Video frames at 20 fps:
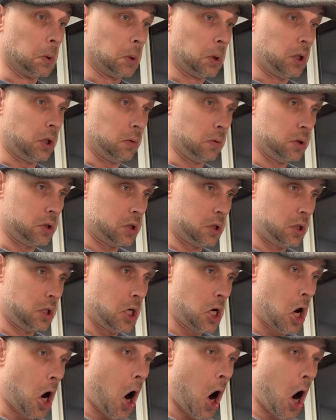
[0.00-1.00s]
it was
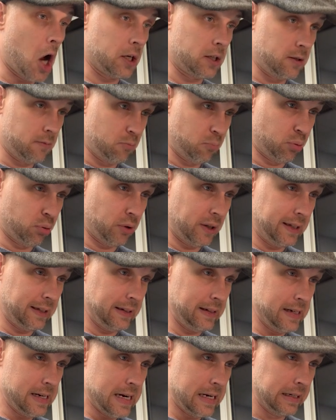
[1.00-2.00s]
not
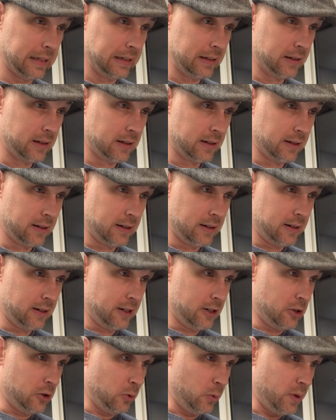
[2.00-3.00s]
pretty
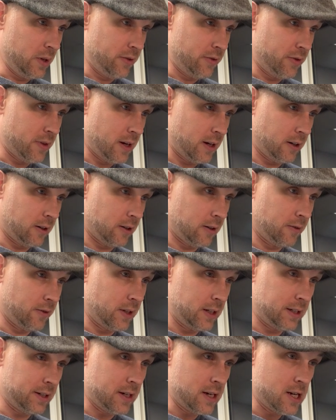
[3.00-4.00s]
with the
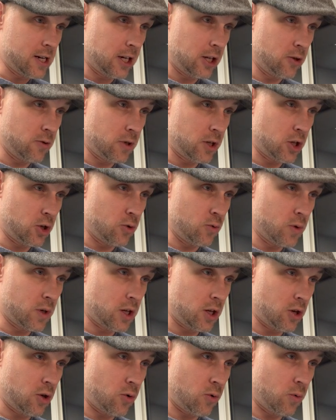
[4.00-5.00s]

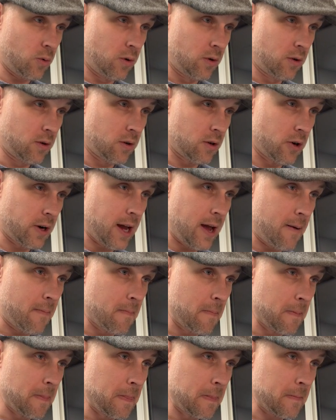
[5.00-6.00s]
TQQQ. Okay,
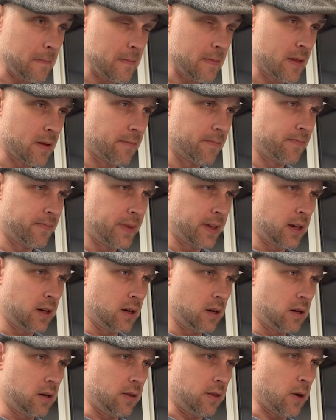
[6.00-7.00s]

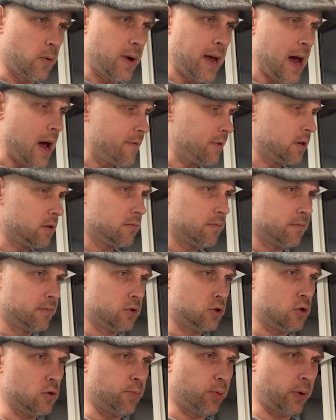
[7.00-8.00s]
there we have it,
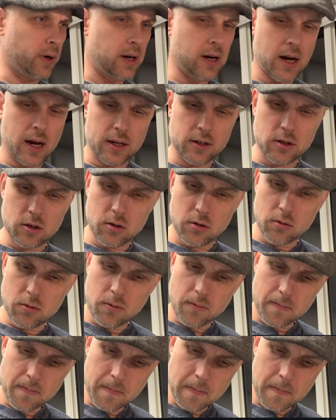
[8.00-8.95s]
2.92.